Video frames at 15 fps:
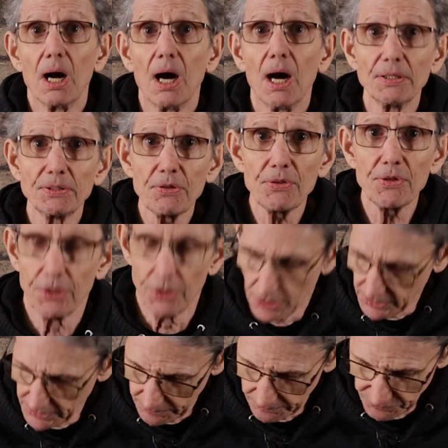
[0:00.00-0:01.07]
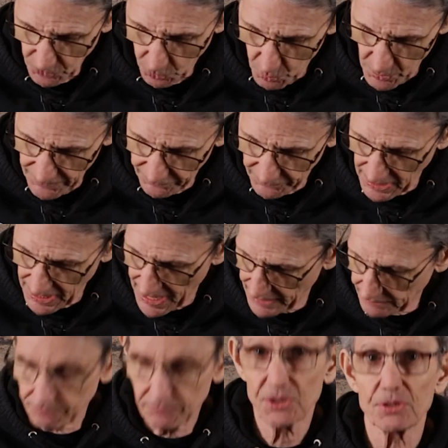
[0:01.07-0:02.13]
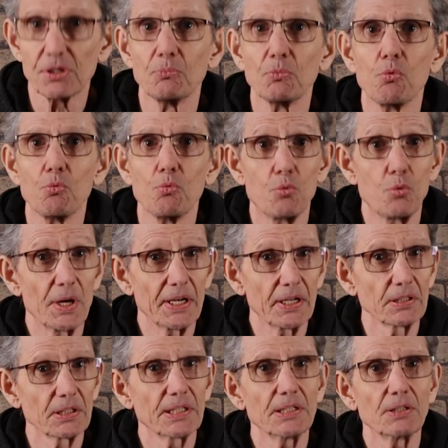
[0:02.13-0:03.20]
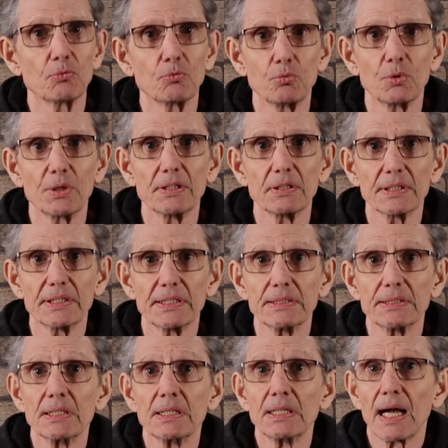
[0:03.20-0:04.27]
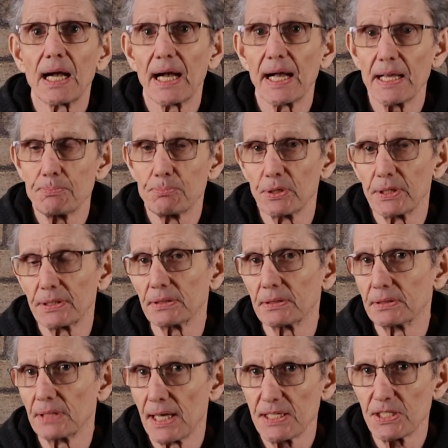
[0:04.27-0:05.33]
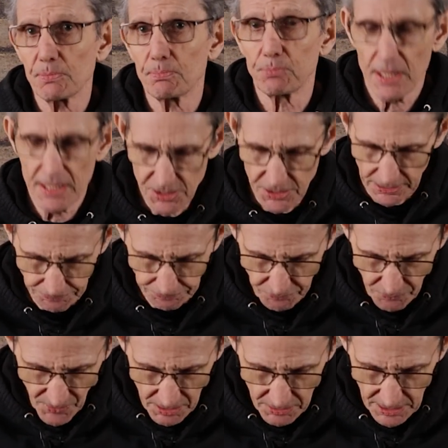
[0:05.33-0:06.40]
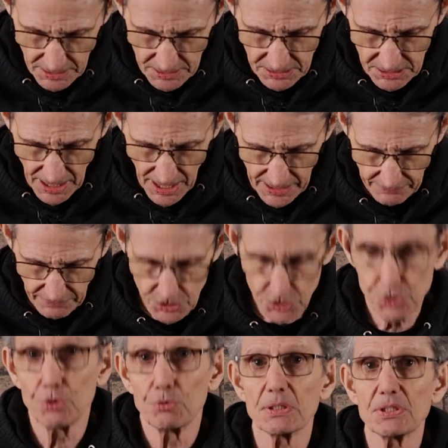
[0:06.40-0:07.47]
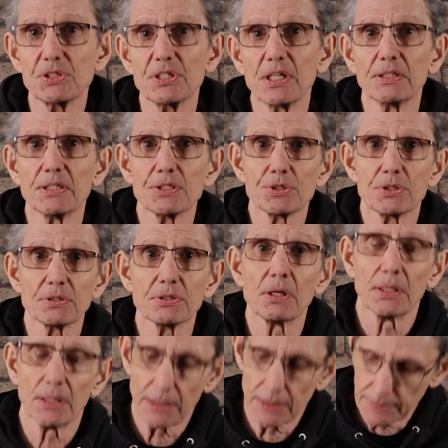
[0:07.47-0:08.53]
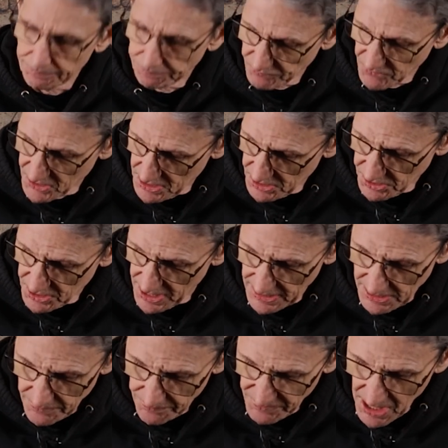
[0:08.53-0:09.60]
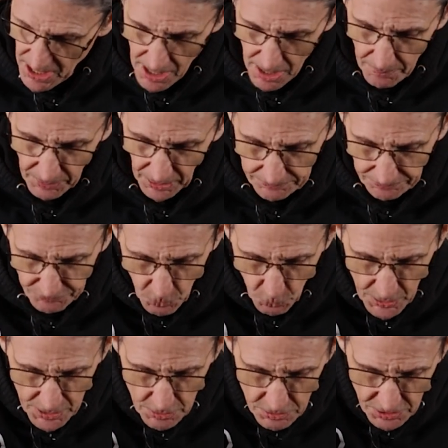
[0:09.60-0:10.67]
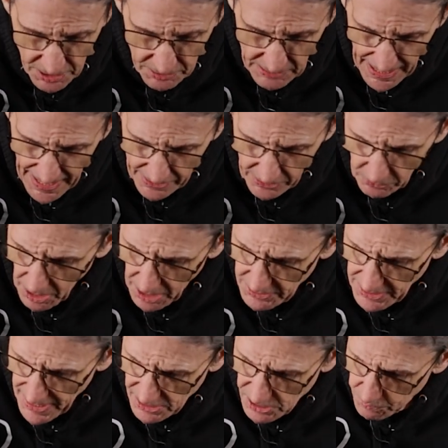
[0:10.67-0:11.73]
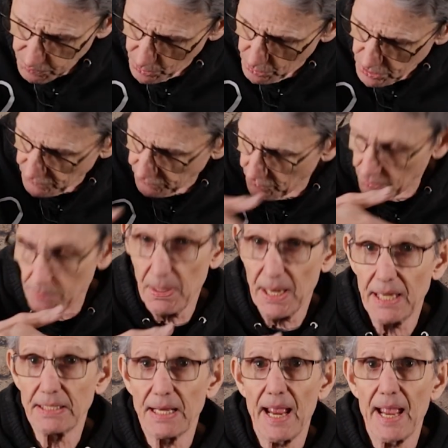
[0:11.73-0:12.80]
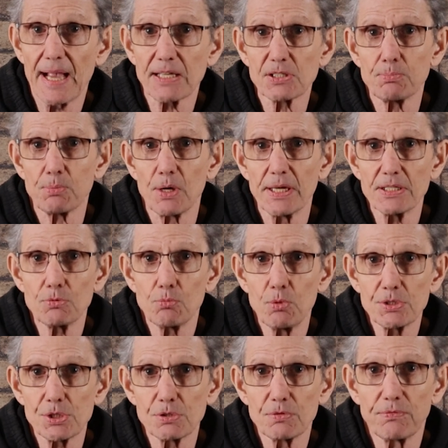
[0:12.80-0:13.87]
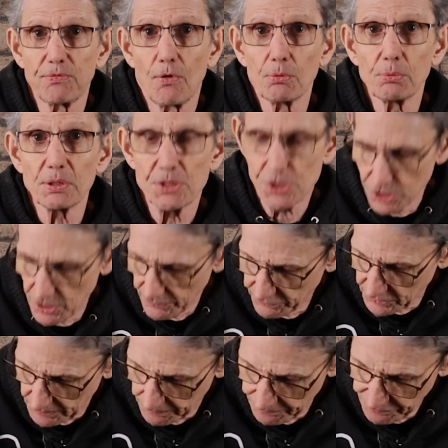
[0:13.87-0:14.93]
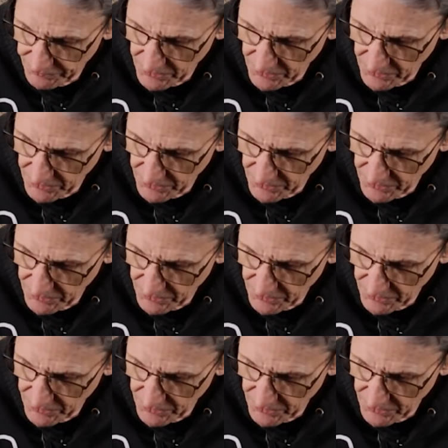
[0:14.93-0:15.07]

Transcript: Under the hood, we've got some really, really hybrid, nice bracing. This is kind of a Jewitt signature these days. But we use Adirondack spruce for the main X brace, which is forward shifted.